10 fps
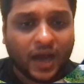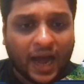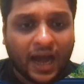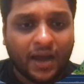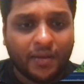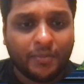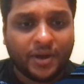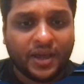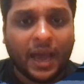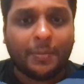I am
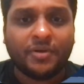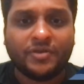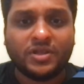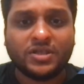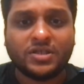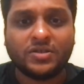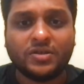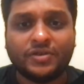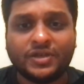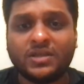pretty happy with this
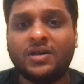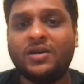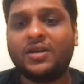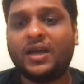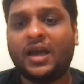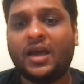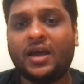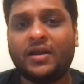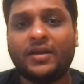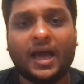result,
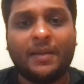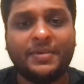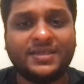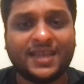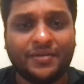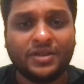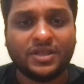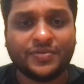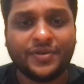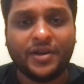and I'll be saving
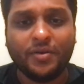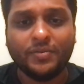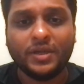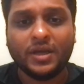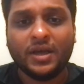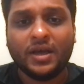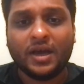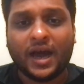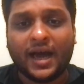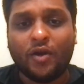this video.
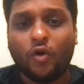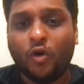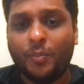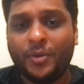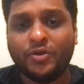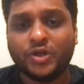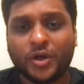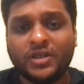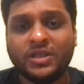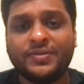I hope you
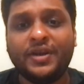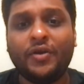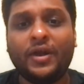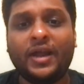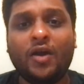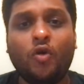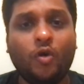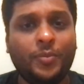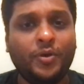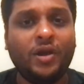enjoyed this video, and I
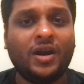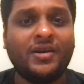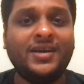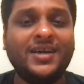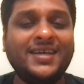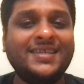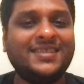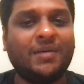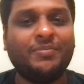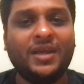hope you learned
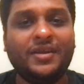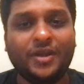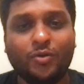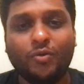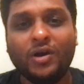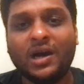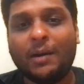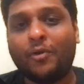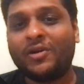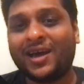something new
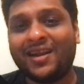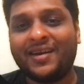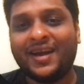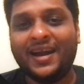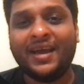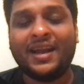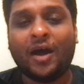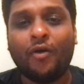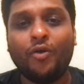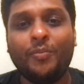about color grading and
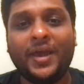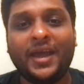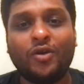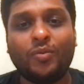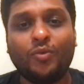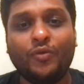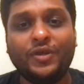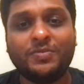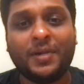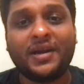how to make your
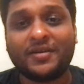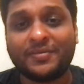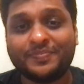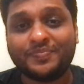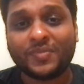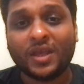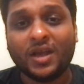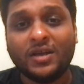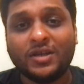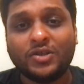movies better.
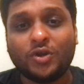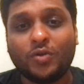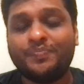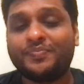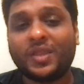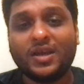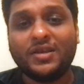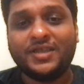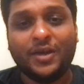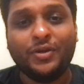So
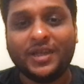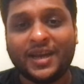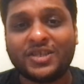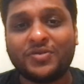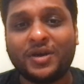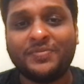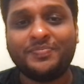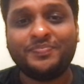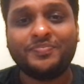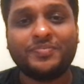see you in the next one.
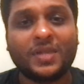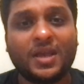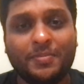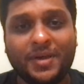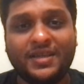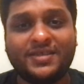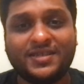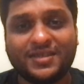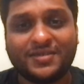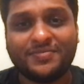
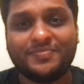Peace.